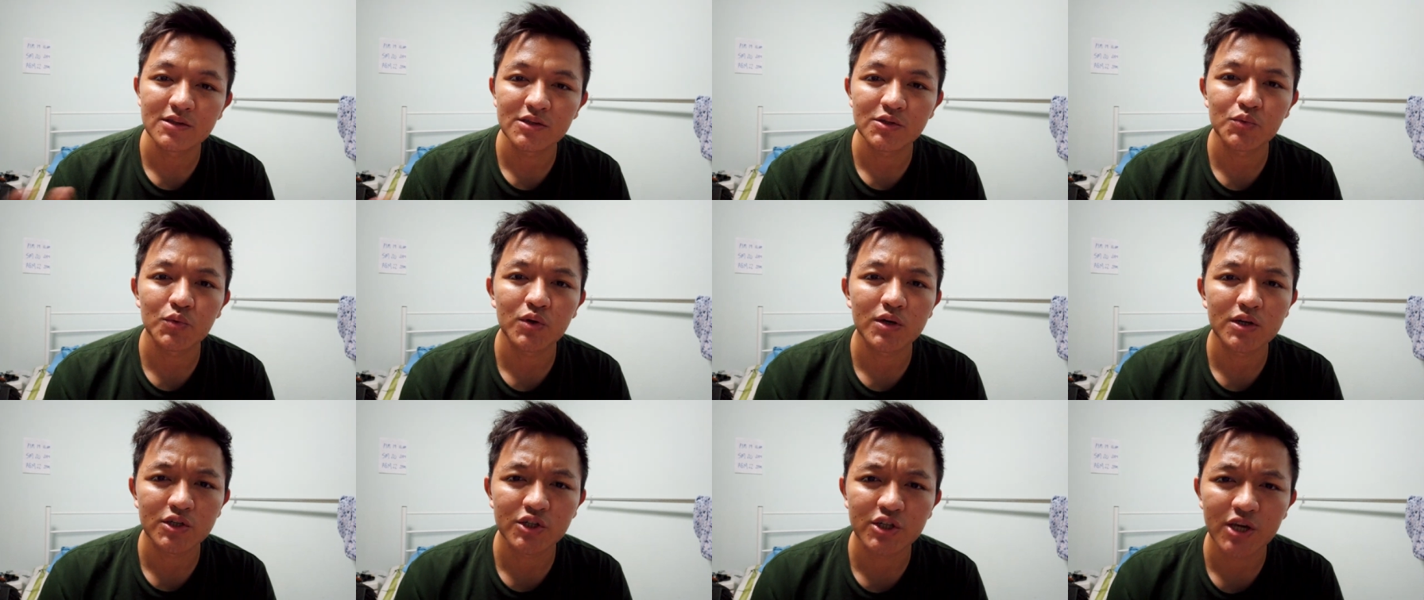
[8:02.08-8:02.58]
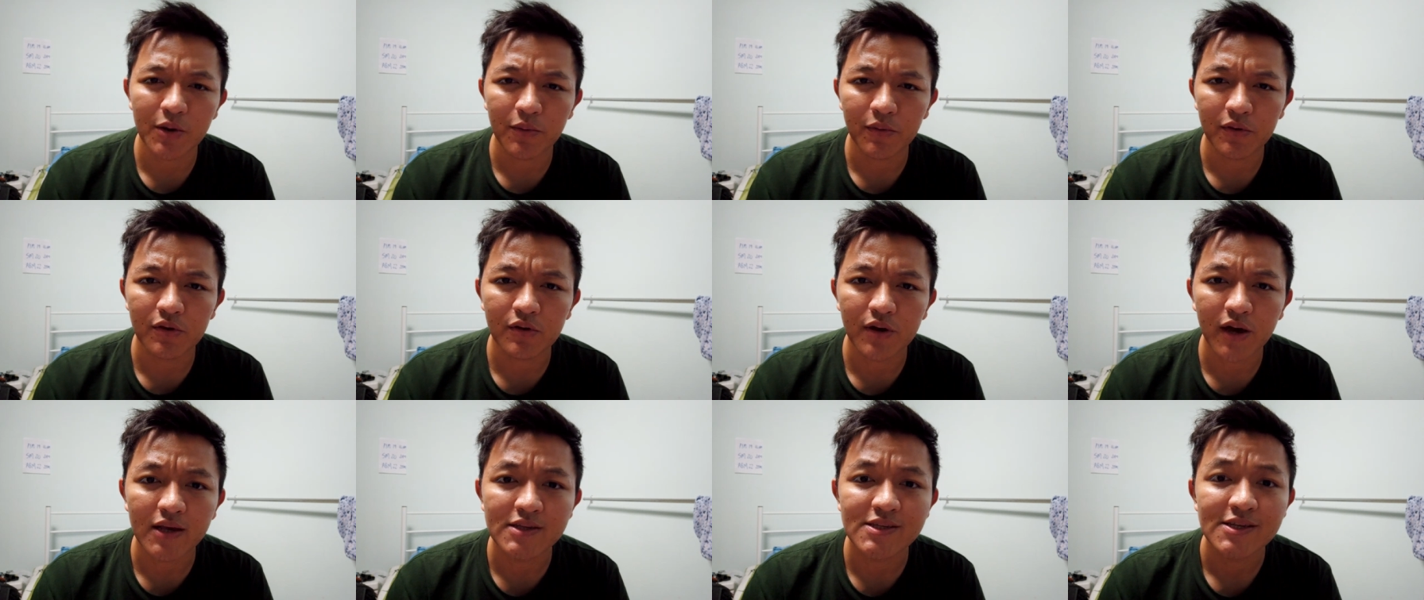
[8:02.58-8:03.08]
just want to share
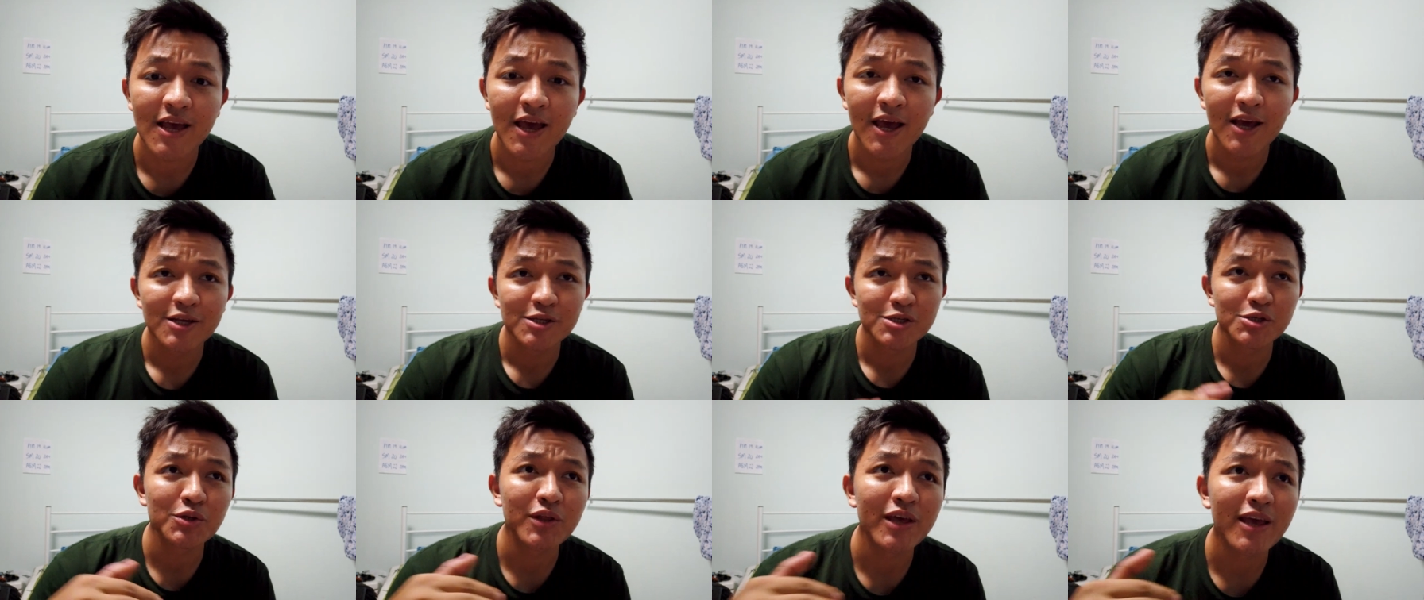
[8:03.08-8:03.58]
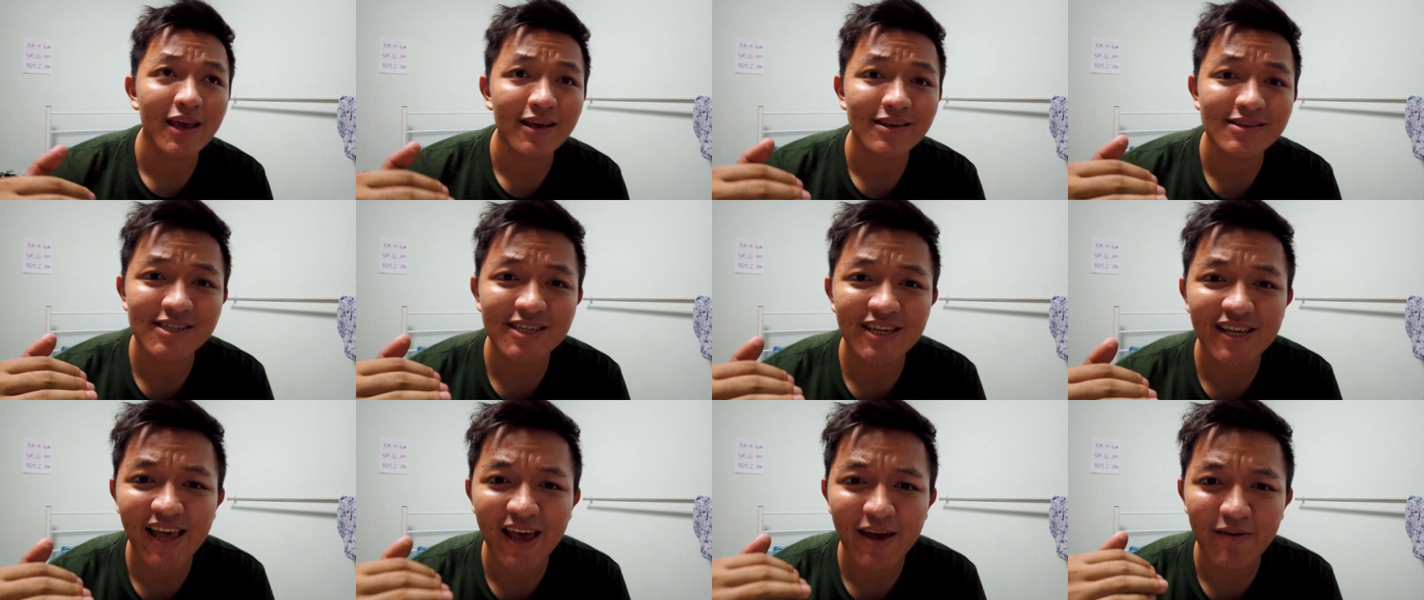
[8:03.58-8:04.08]
with you guys. So they
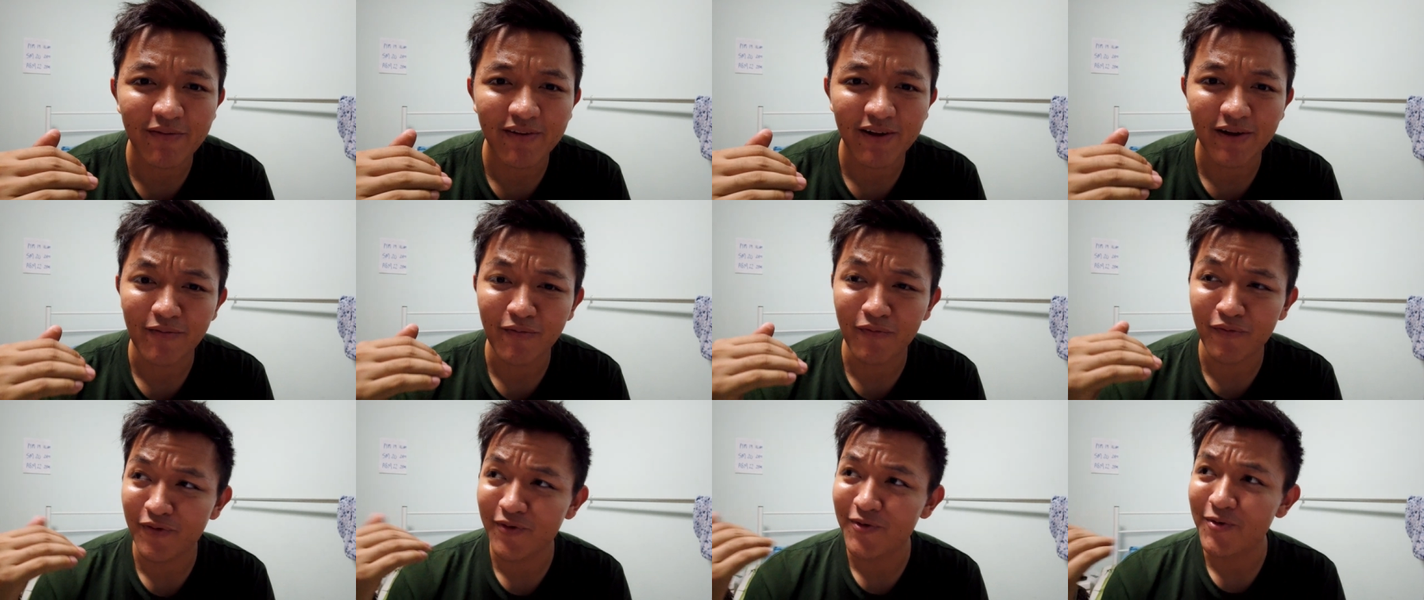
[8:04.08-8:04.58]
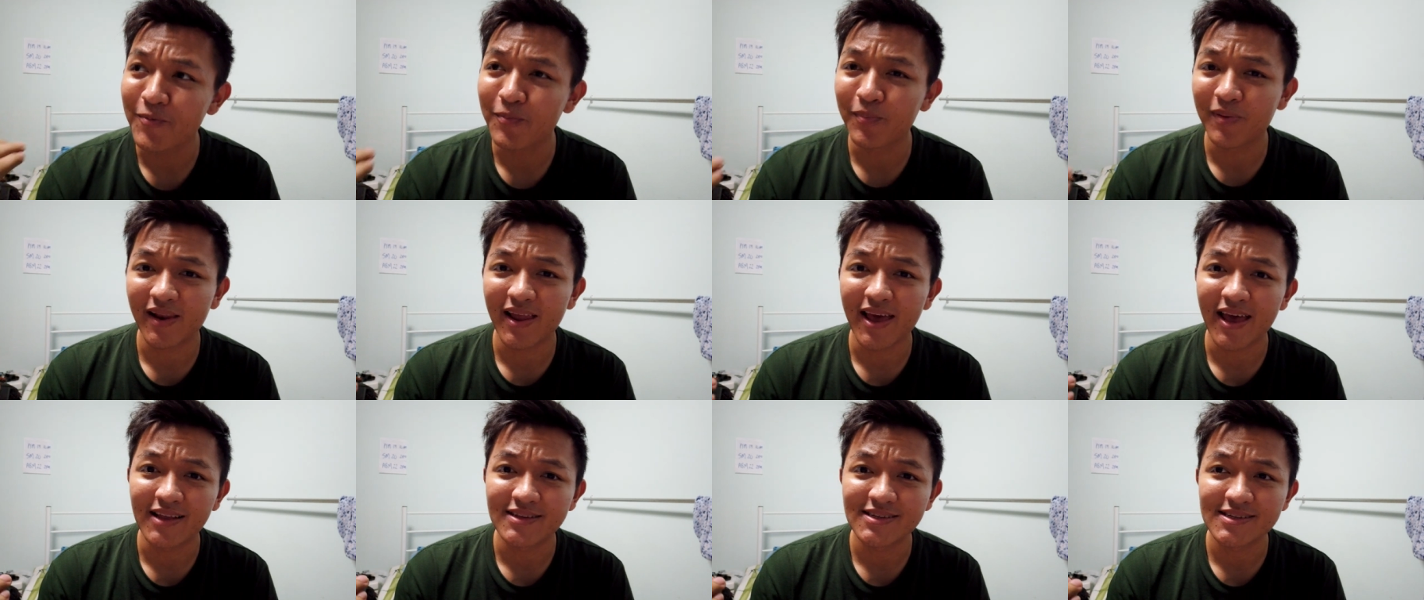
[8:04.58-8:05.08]
actually have a few
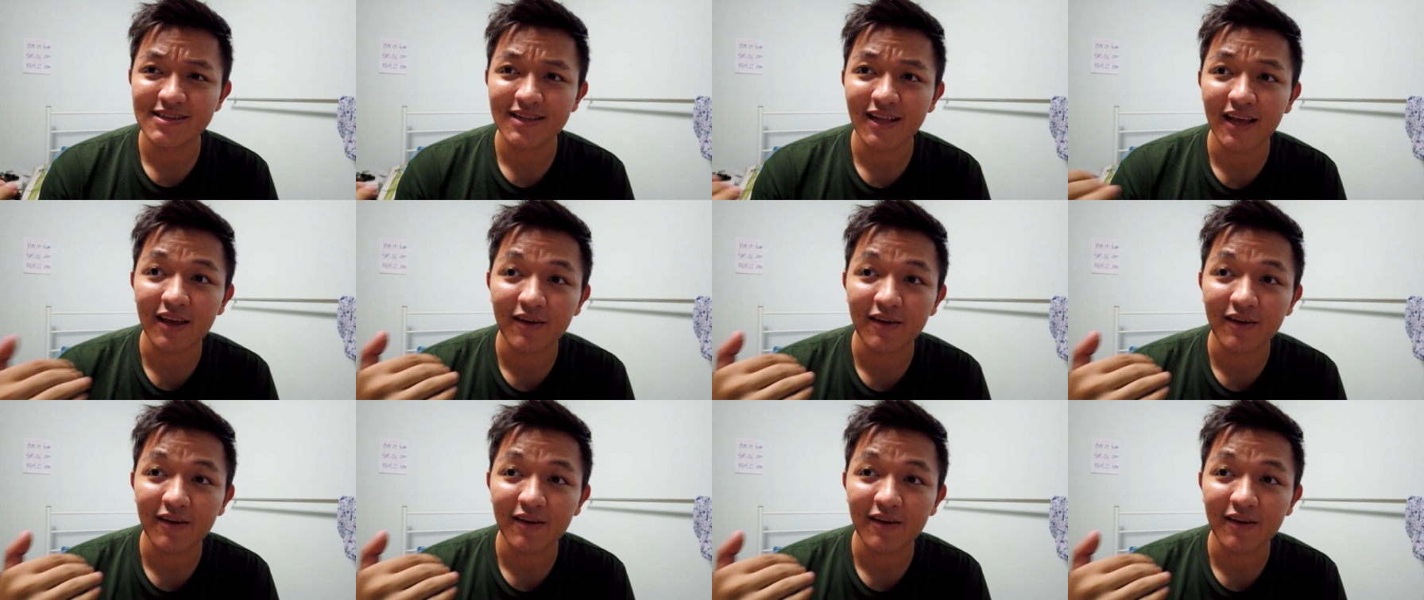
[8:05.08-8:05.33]
plans.